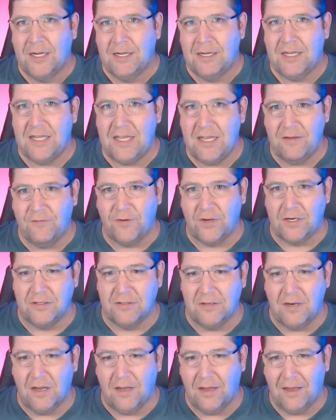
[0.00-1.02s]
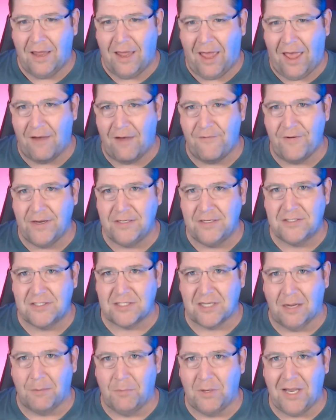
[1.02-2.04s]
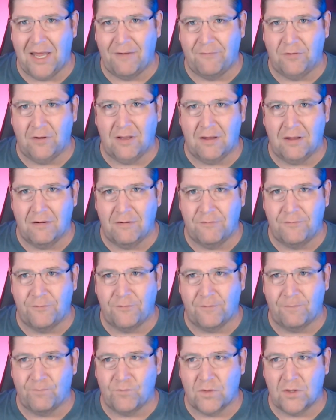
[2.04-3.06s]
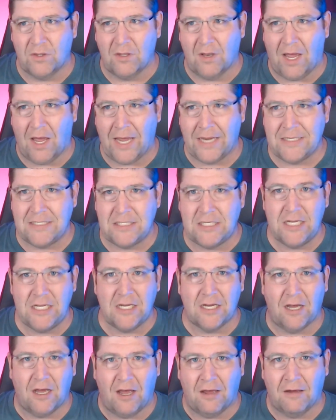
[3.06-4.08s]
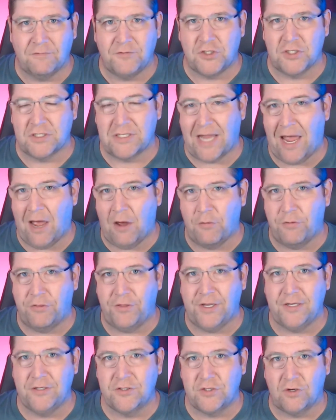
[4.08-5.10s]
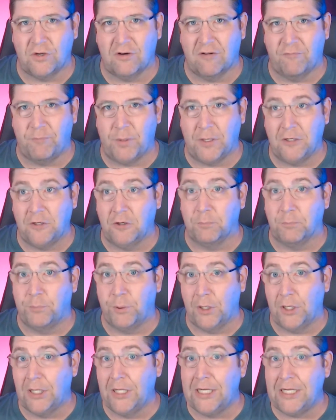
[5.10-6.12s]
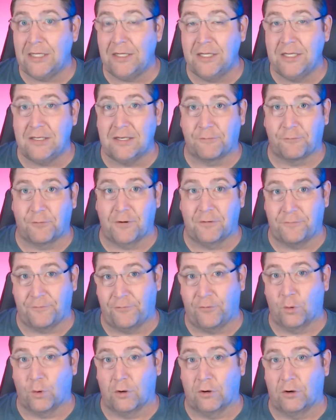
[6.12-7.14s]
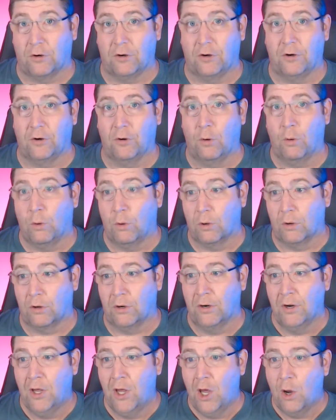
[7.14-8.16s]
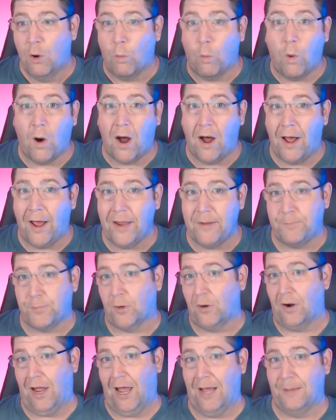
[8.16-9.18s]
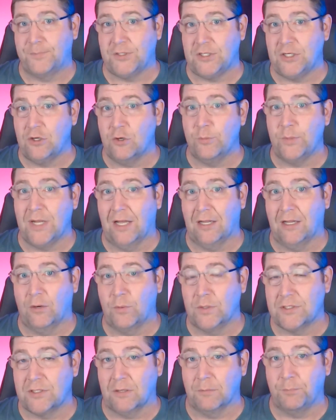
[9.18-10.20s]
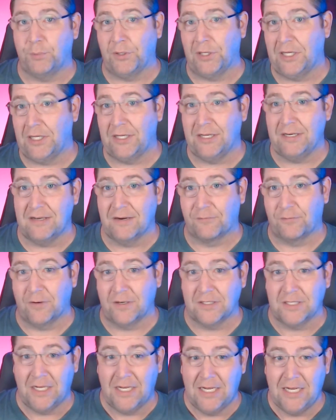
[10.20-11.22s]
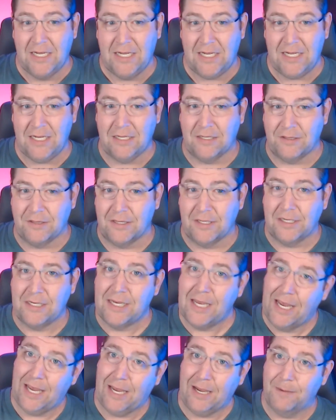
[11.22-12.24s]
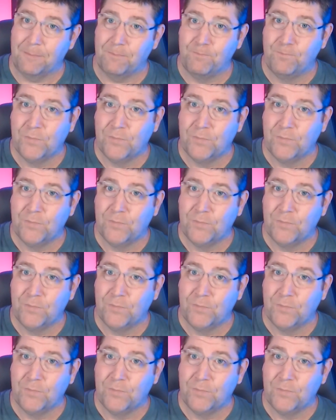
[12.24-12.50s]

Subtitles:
even having some level of idea of just how things could have been completely different for her, or why perhaps Yumiella was completely different in the game.